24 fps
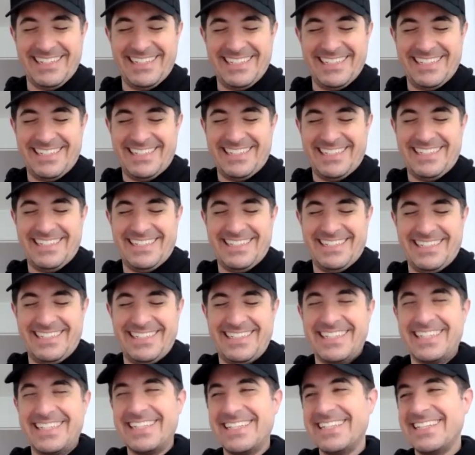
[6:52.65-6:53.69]

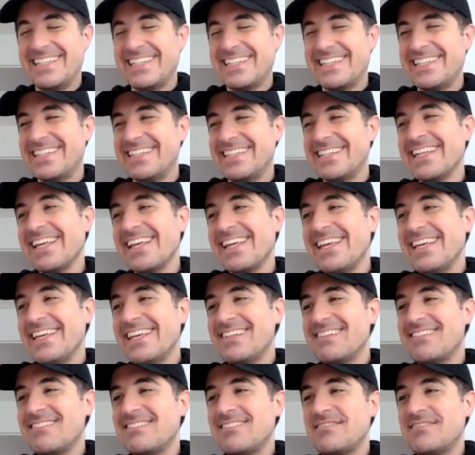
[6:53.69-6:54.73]

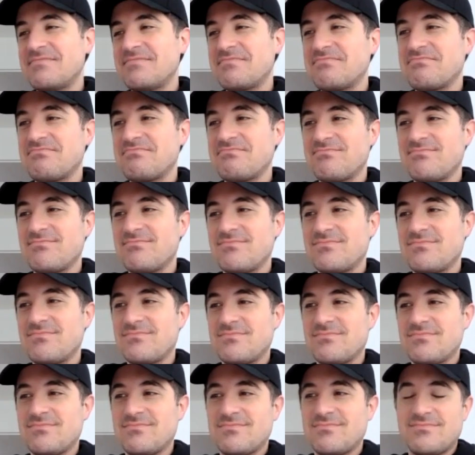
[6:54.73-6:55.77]

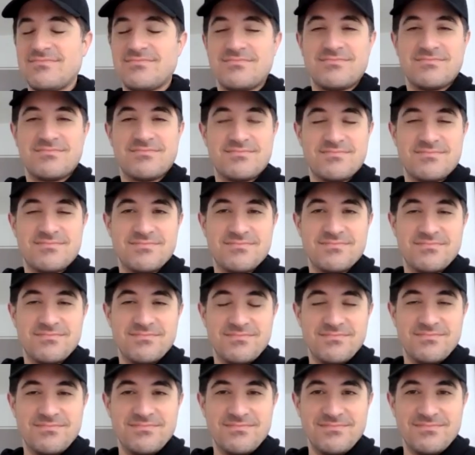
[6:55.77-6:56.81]

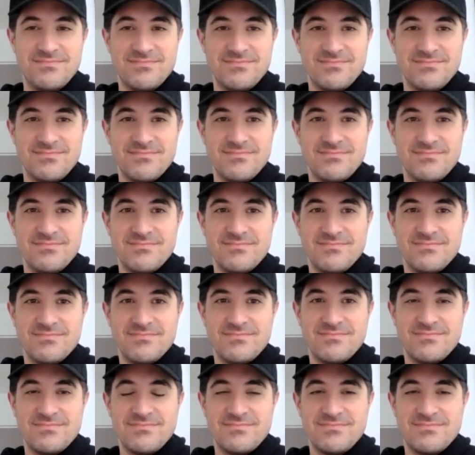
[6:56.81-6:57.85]

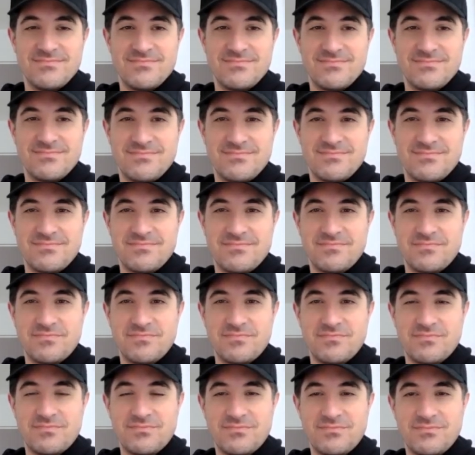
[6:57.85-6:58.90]

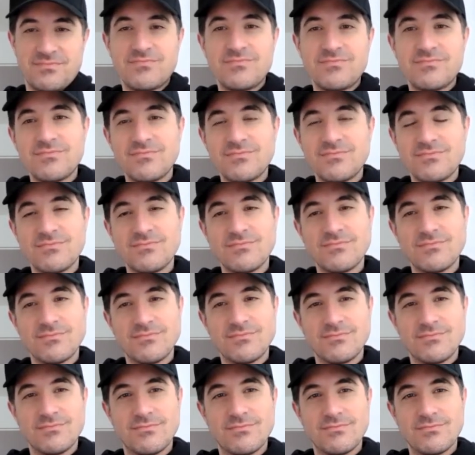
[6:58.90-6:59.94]

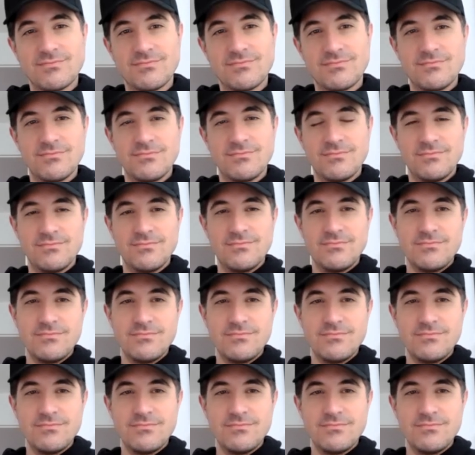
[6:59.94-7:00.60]
[no speech]